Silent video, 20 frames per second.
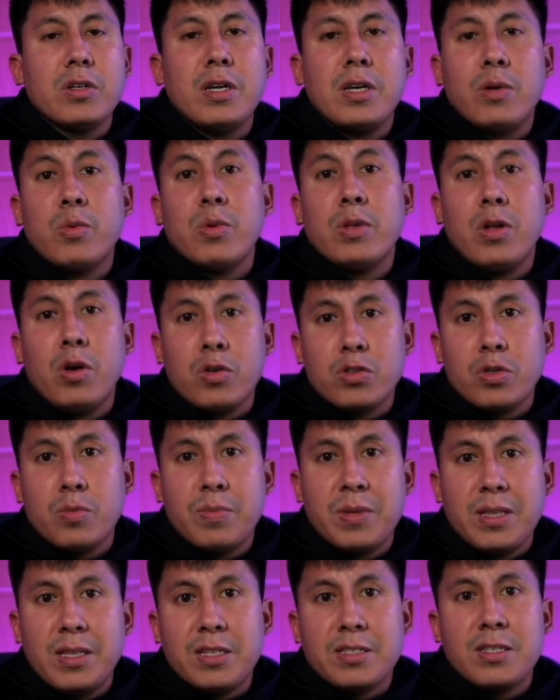it will also
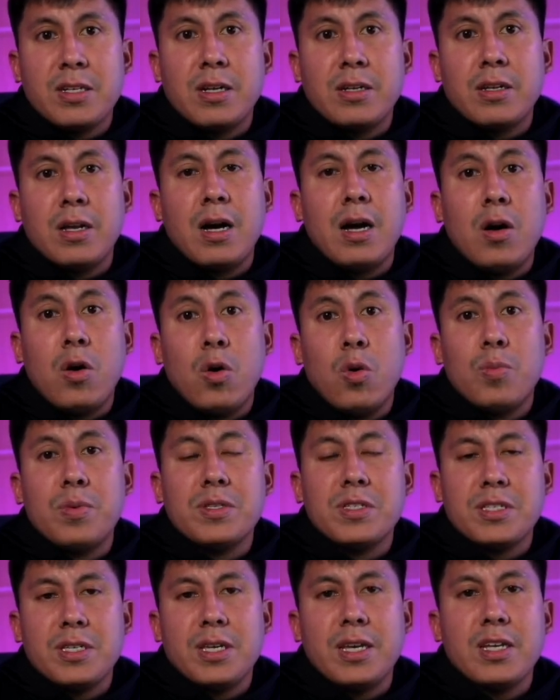be listed on
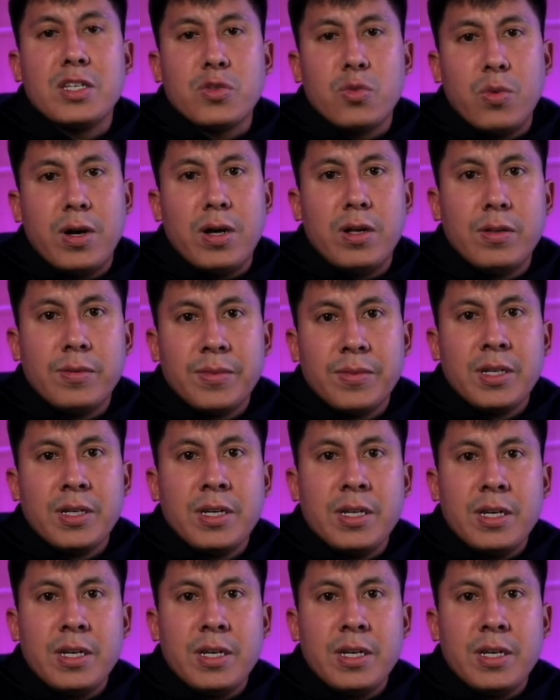OpenSea as well.